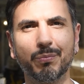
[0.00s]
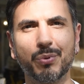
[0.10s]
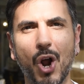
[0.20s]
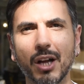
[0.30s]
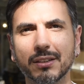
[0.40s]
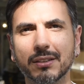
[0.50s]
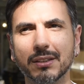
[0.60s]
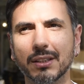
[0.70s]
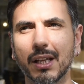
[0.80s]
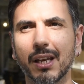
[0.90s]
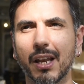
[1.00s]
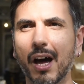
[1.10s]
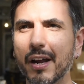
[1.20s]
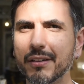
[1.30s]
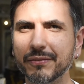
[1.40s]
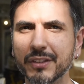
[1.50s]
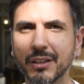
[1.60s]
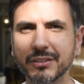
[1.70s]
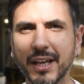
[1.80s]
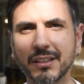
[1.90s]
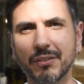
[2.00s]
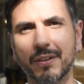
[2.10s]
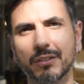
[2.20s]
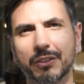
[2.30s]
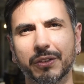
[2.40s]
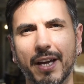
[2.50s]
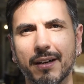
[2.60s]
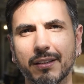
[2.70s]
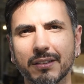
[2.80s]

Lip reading: brought a lot of non-technical founders together.